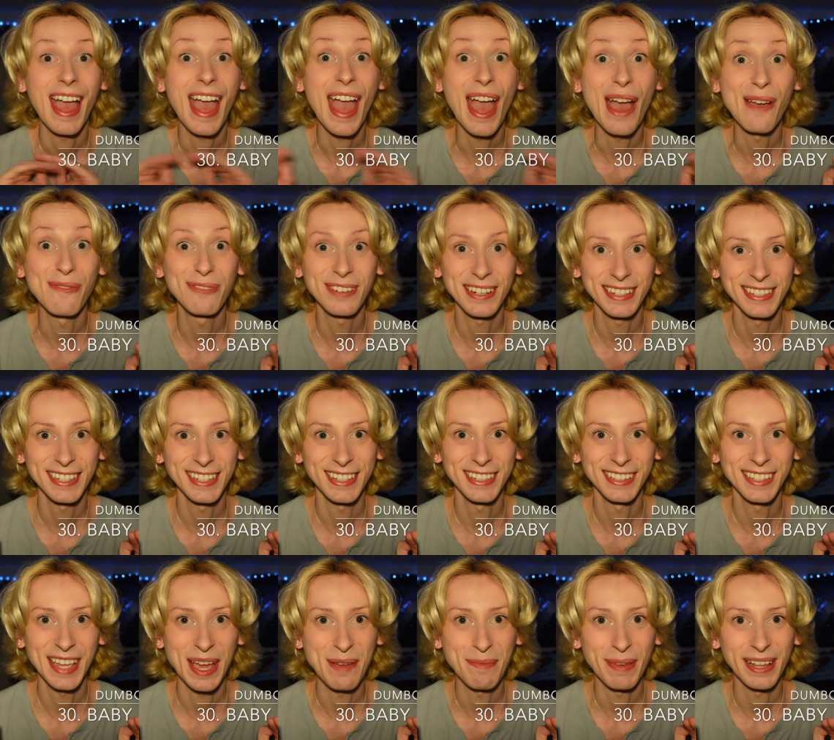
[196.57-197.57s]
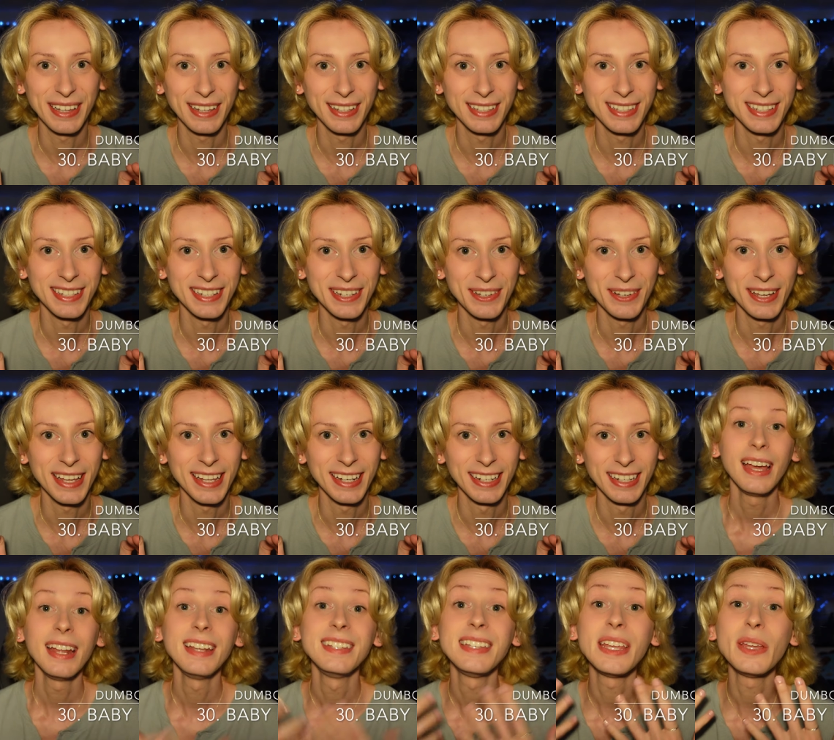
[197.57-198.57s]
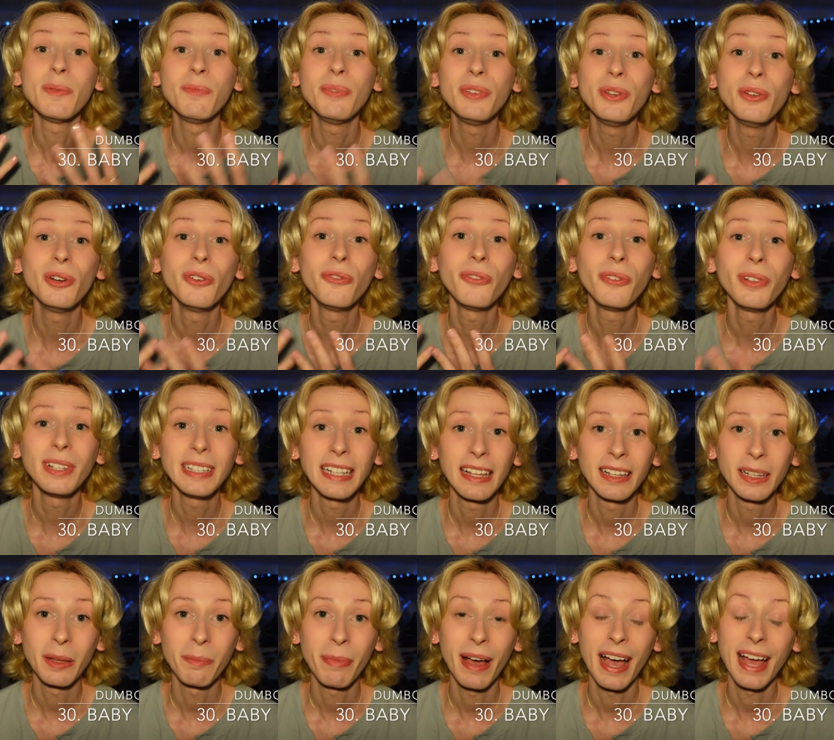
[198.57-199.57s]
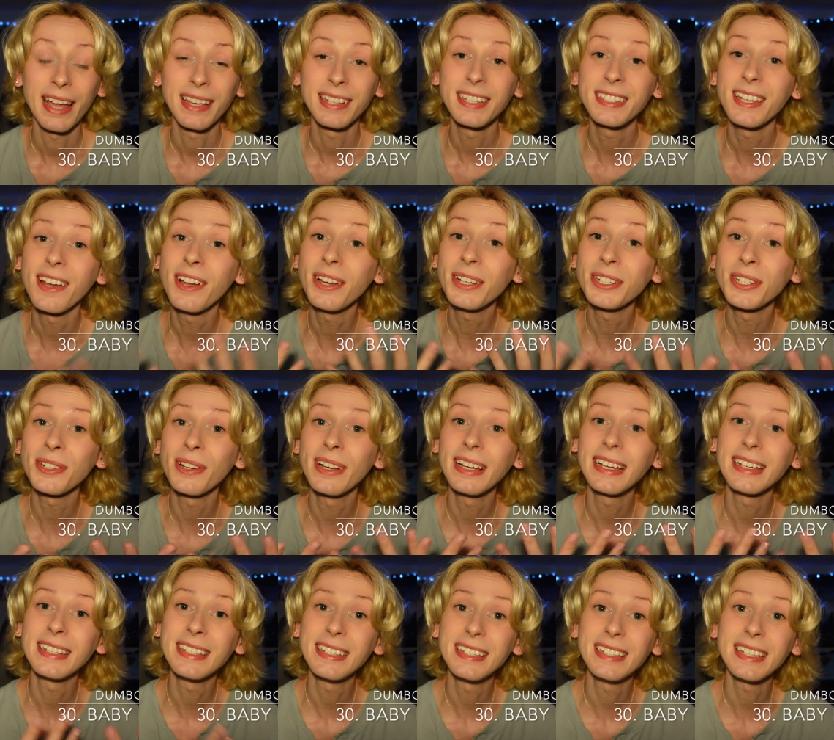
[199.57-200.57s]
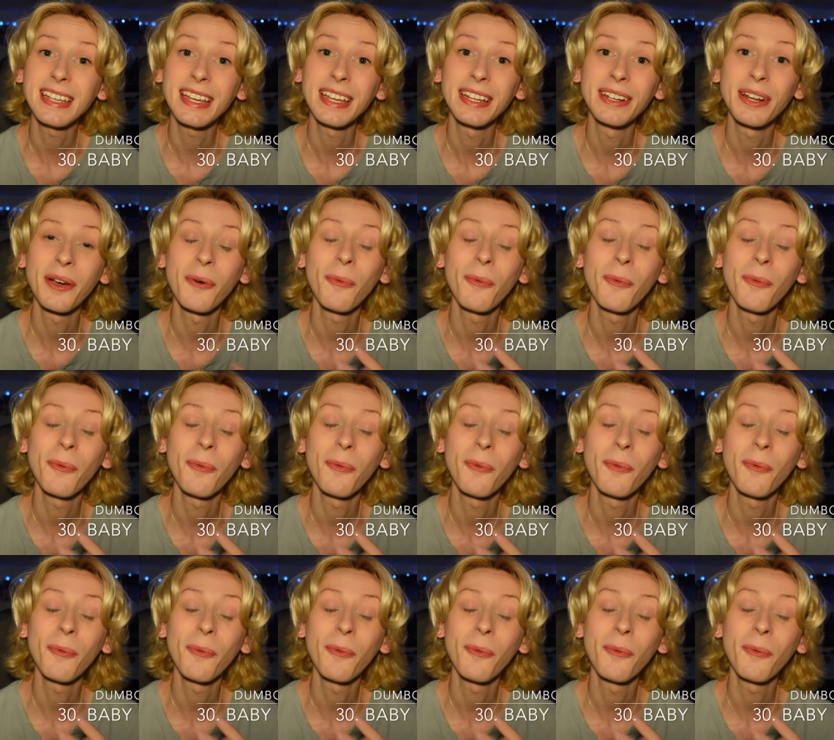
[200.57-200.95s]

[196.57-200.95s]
every single time I listen to it. It is a beautiful lullaby sung during a scene